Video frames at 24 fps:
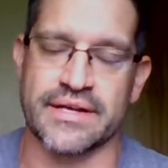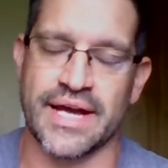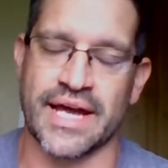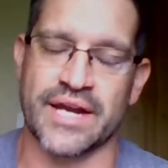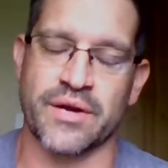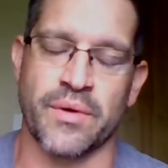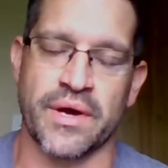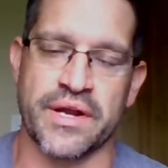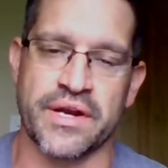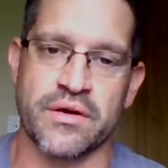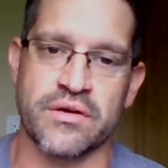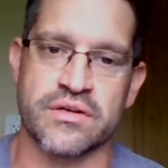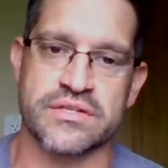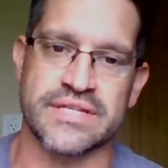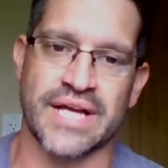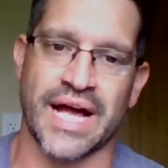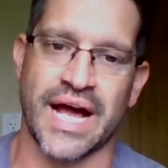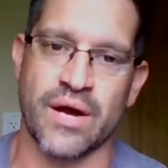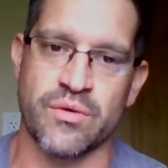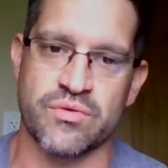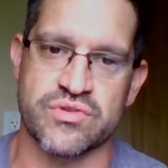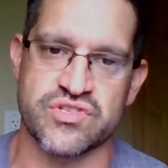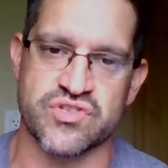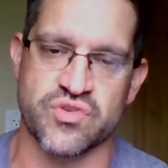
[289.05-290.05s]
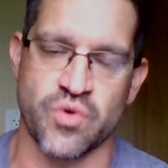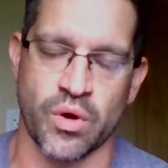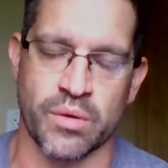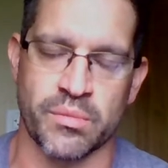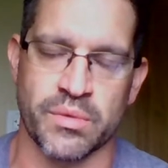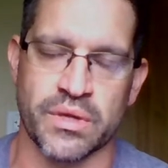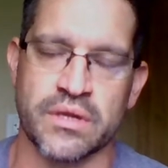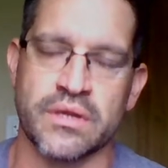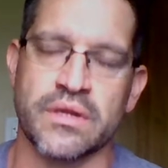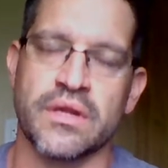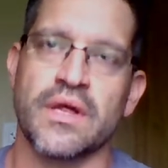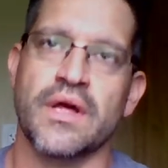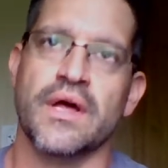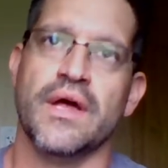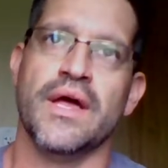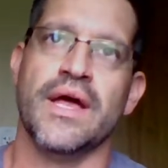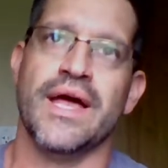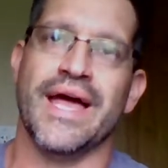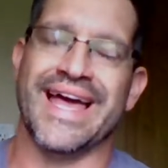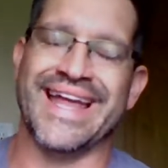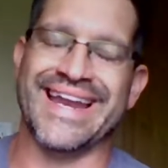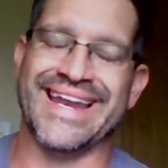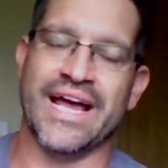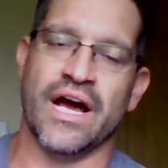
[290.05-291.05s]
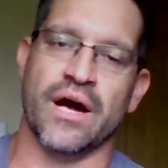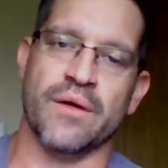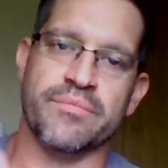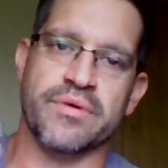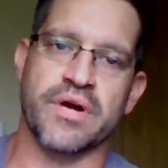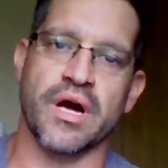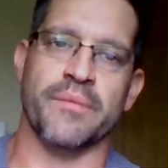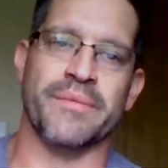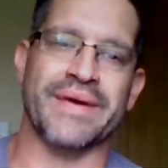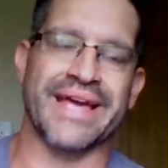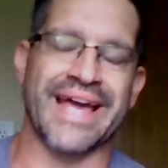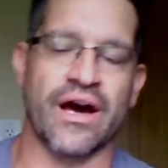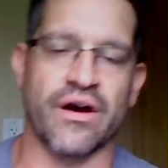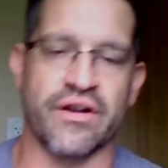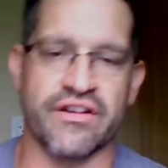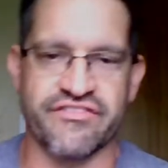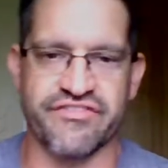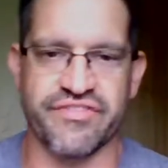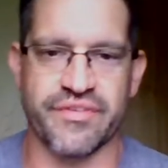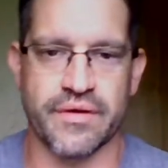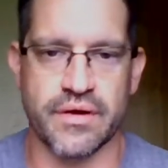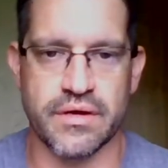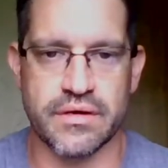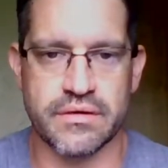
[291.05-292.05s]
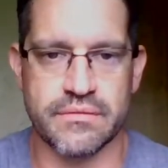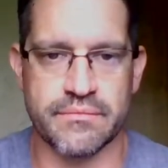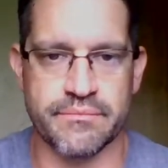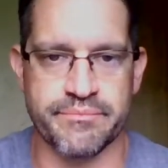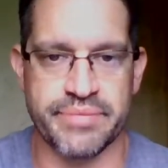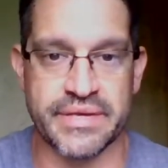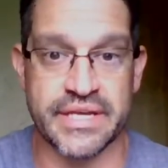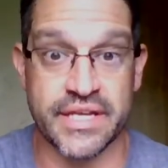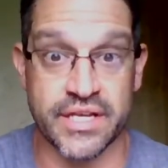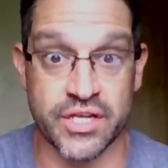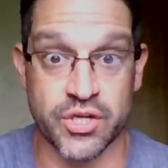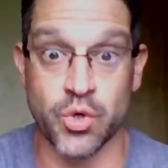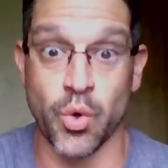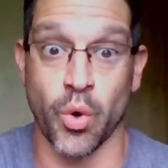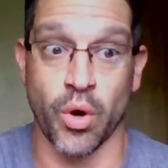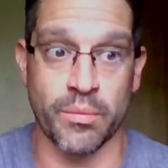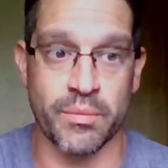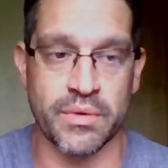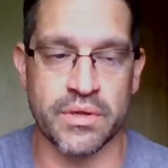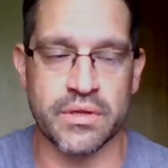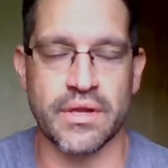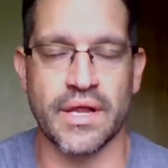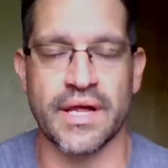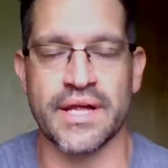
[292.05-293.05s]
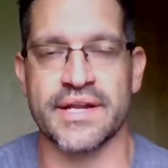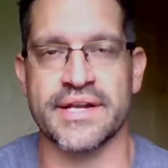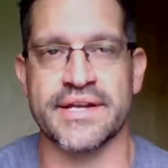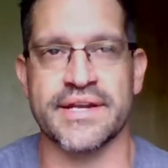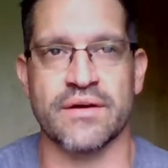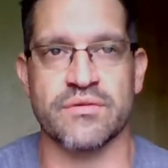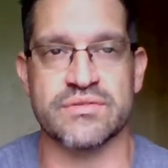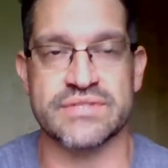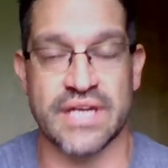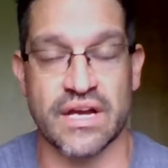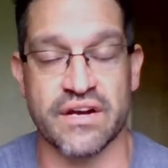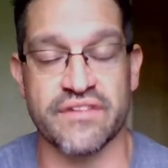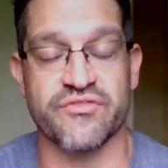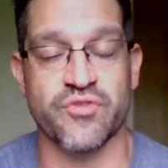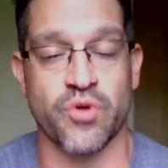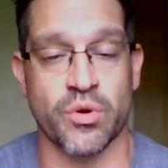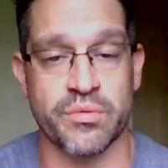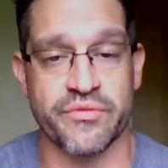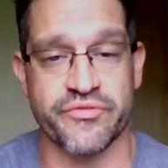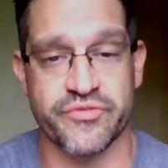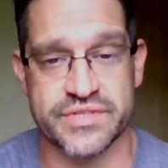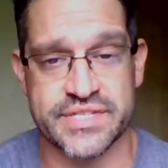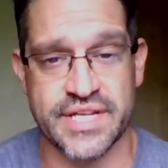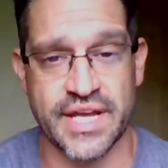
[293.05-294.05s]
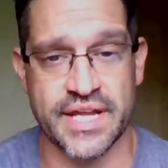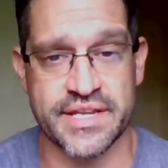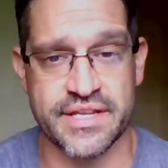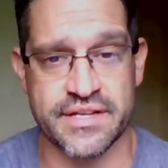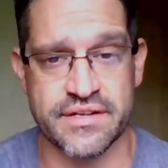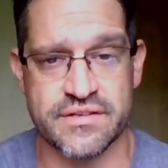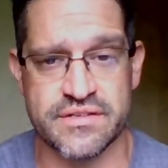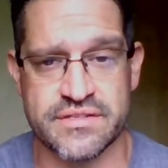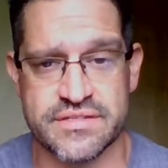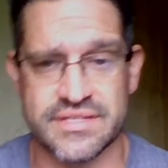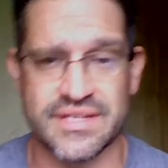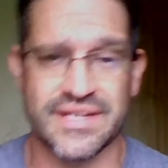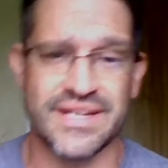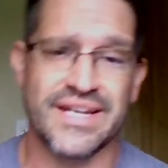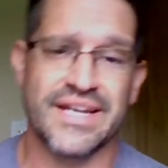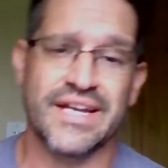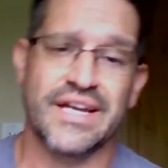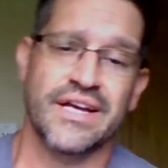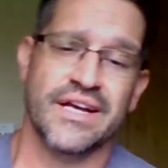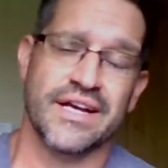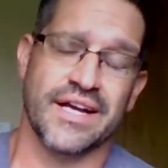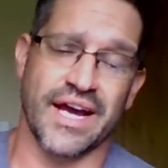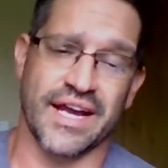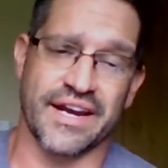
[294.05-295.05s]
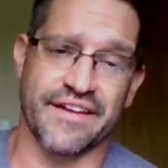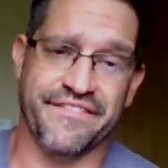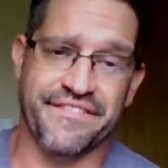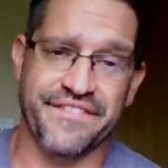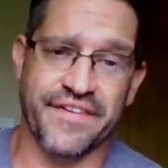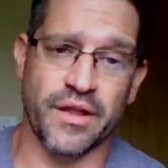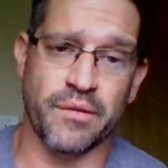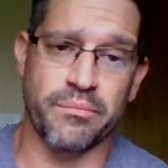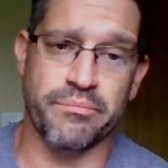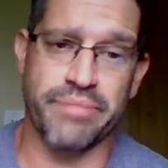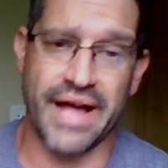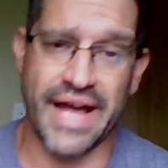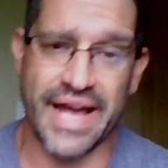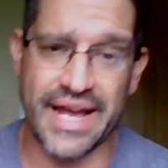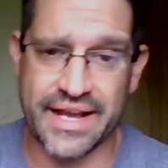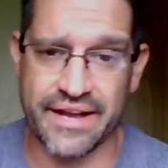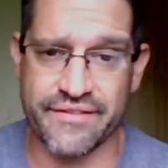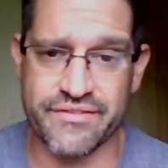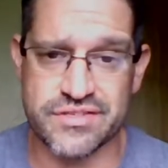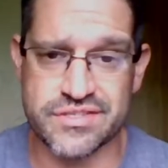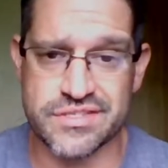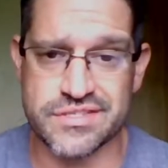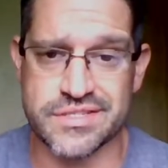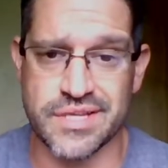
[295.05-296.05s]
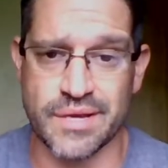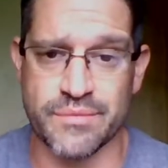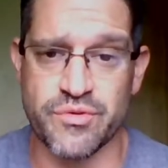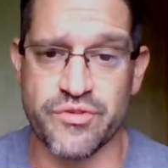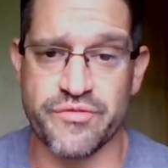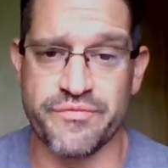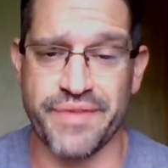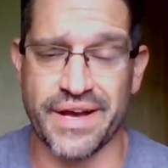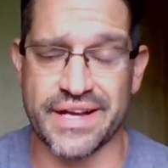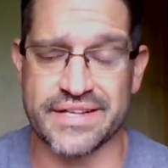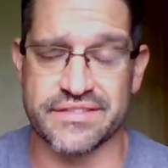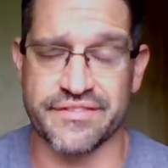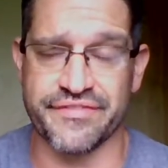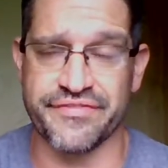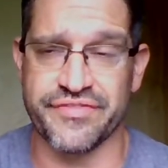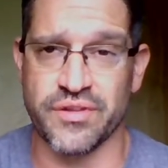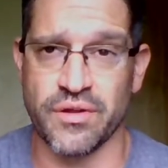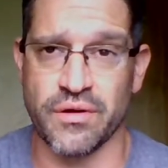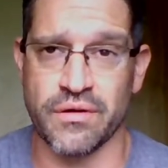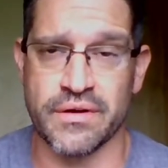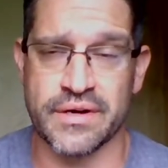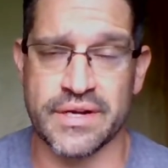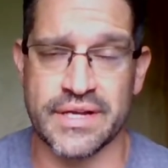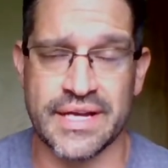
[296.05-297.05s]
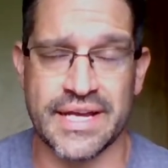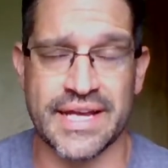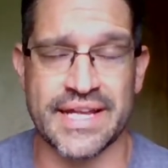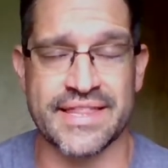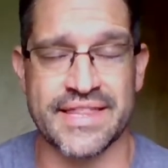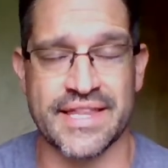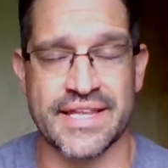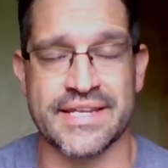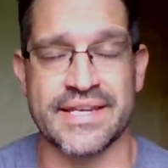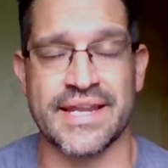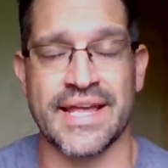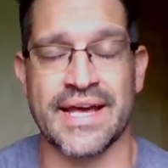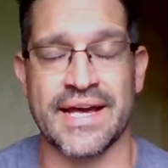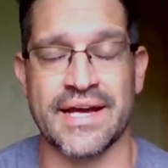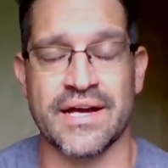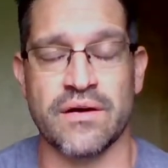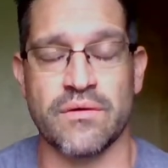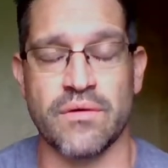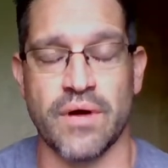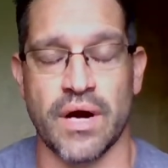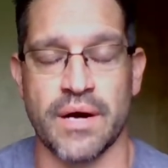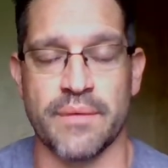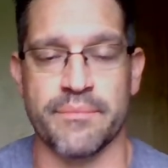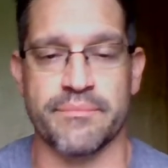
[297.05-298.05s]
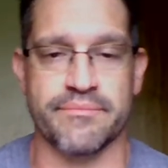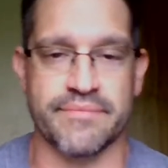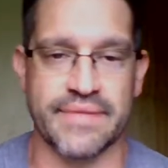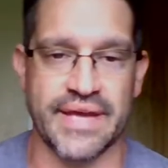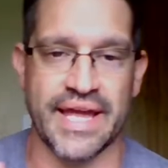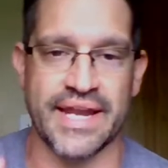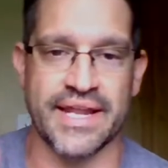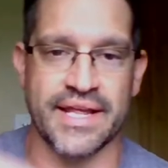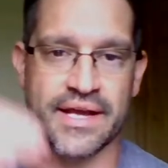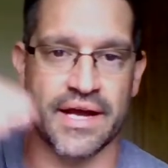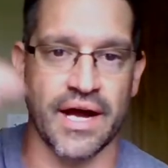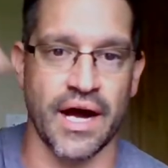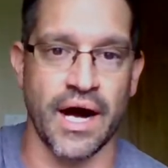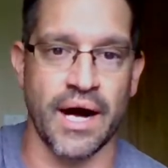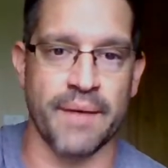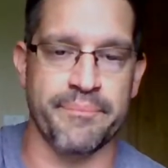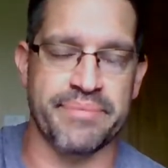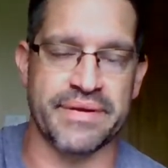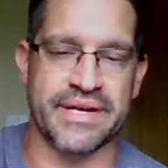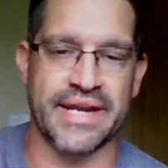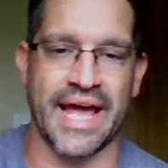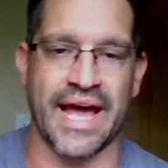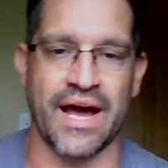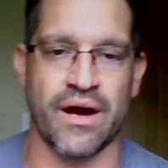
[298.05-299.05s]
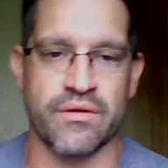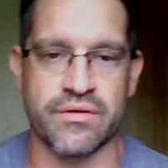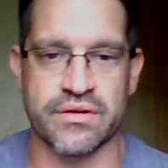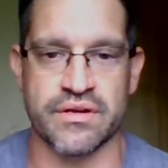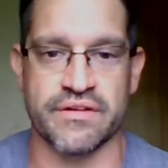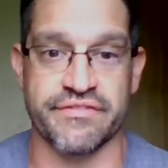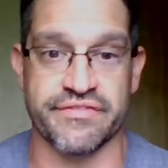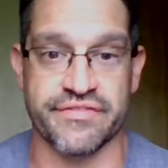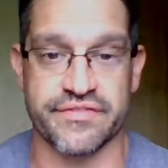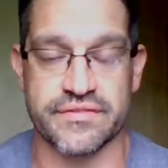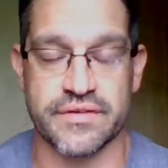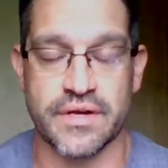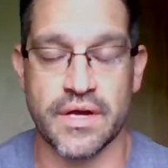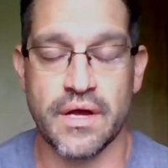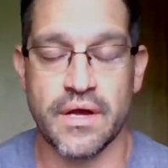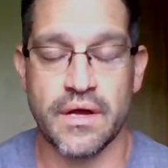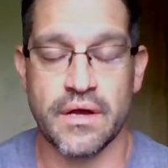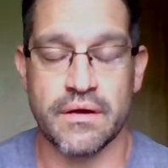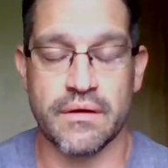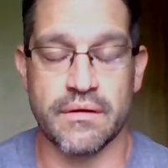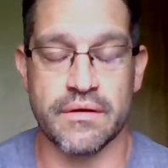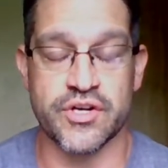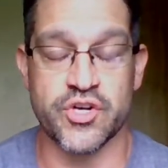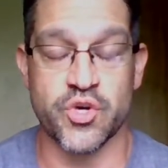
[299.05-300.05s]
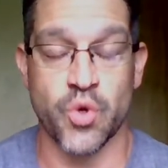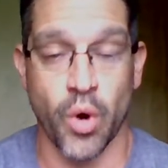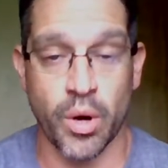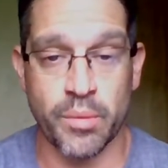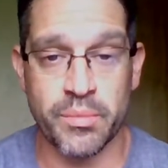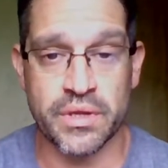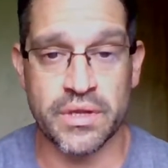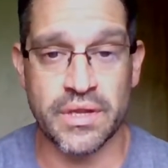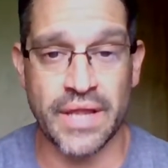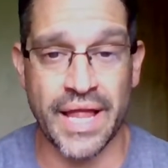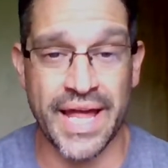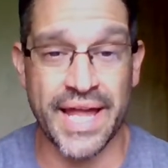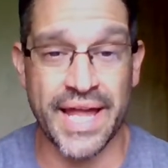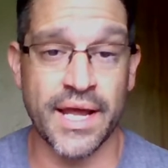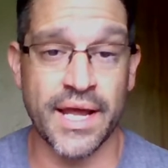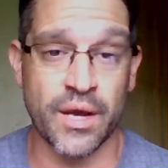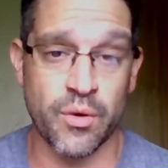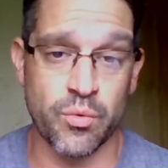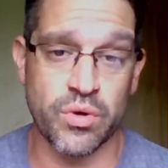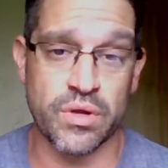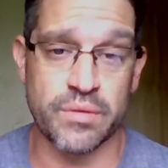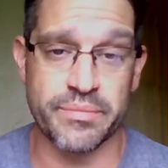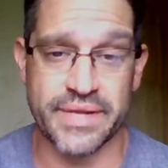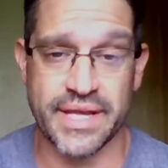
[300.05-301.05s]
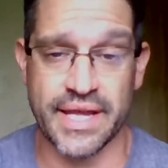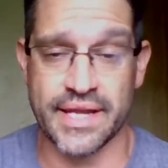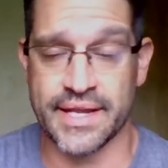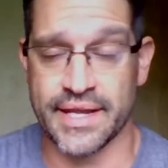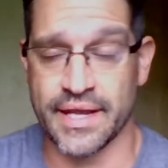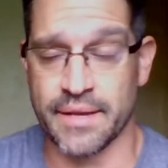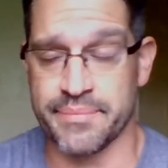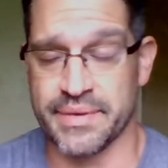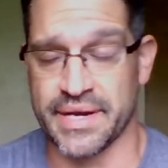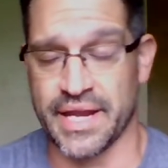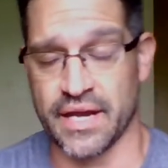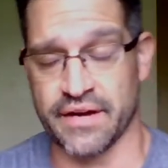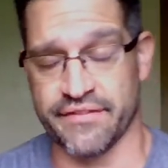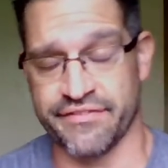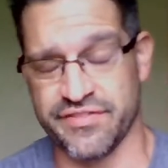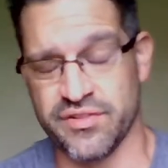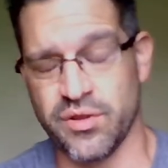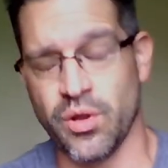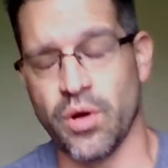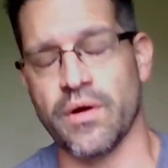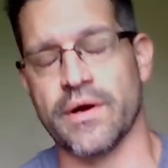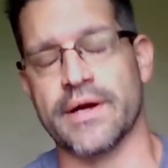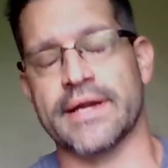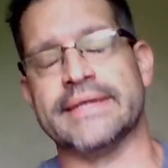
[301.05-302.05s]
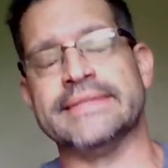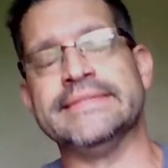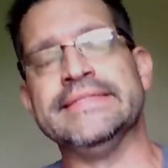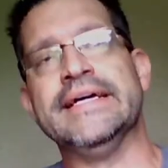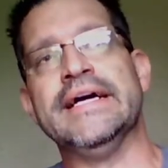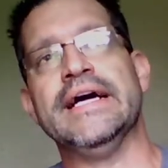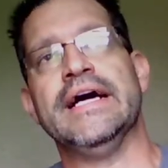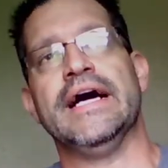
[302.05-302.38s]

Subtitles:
How do I know? Because I was normal, and now I'm coming out of being normal, and I was out of normal for 10 years, kind of fell back ever since I moved back to Florida, and then now I'm getting up and out of normal, I will be getting up and out of Florida.